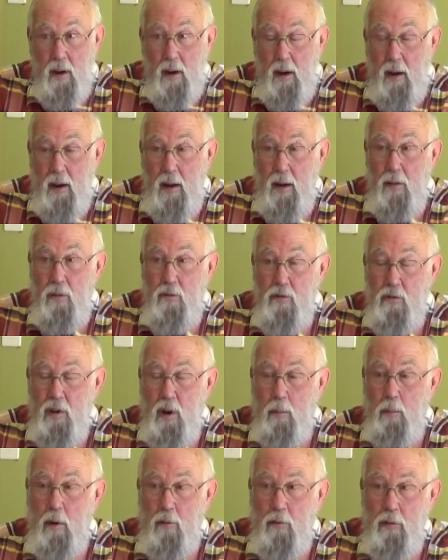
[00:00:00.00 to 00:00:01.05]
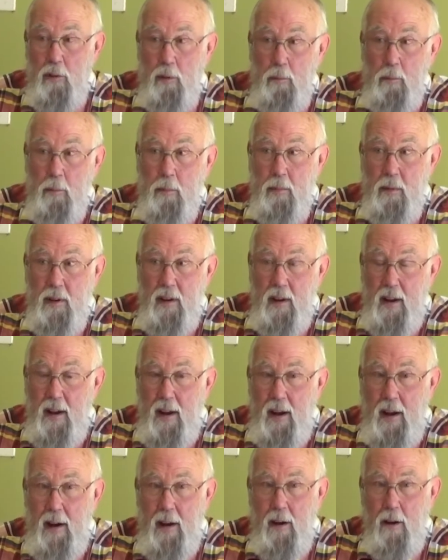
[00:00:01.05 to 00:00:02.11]
and some of them
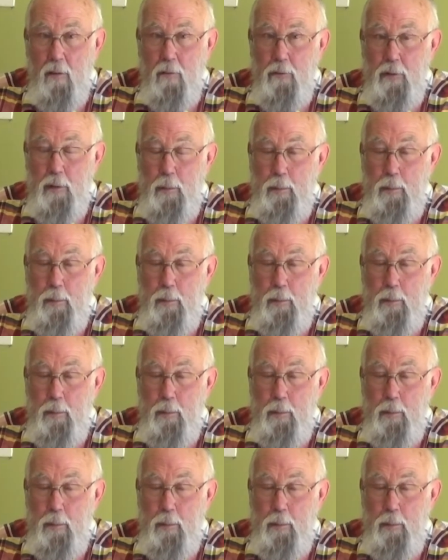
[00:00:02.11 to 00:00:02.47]
have